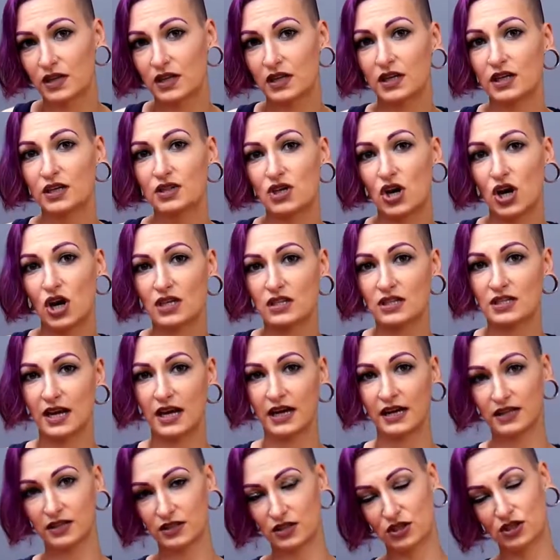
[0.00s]
and he taught
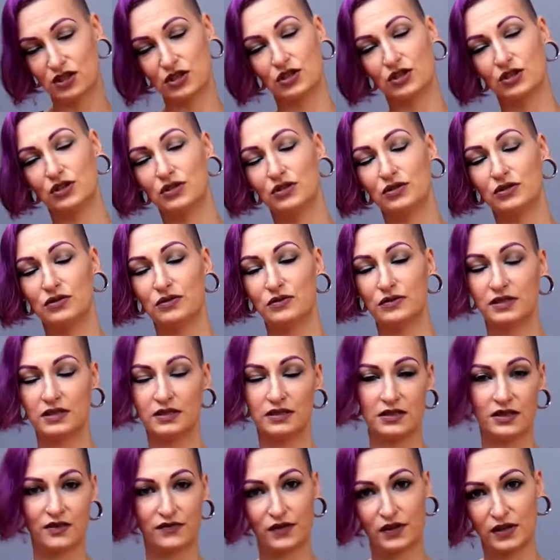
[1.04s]
science to
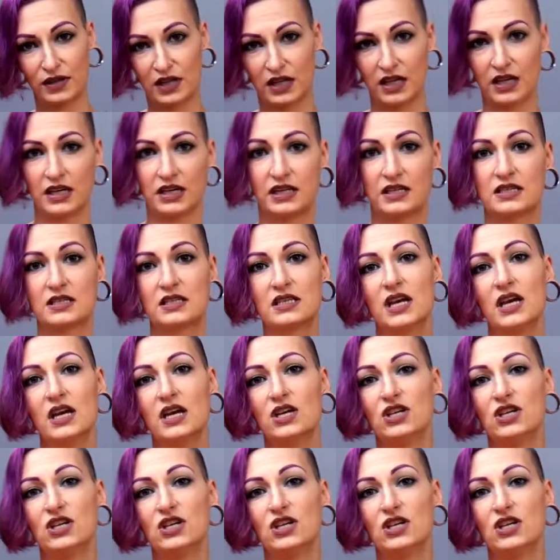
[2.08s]
and different things.